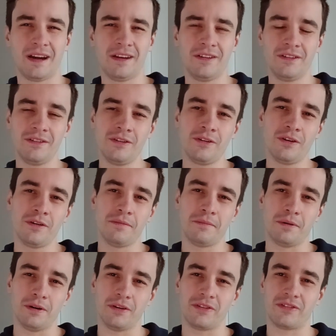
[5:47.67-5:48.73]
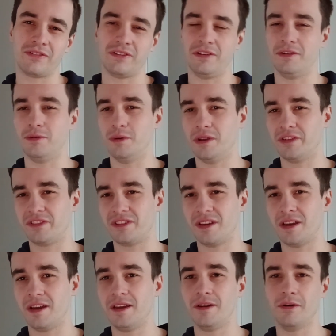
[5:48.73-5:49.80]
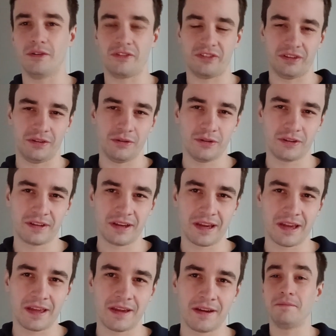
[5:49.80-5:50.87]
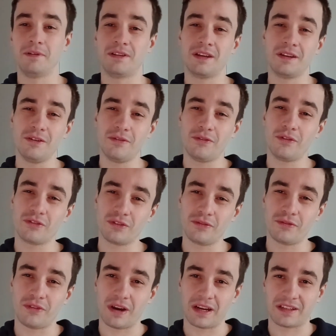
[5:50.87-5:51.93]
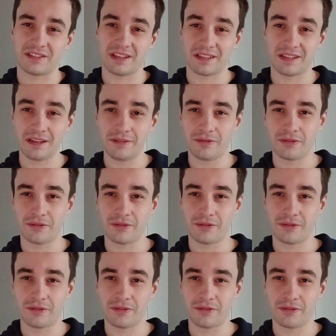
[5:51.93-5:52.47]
I don't know about the USA or the UK, but I know for the fact that in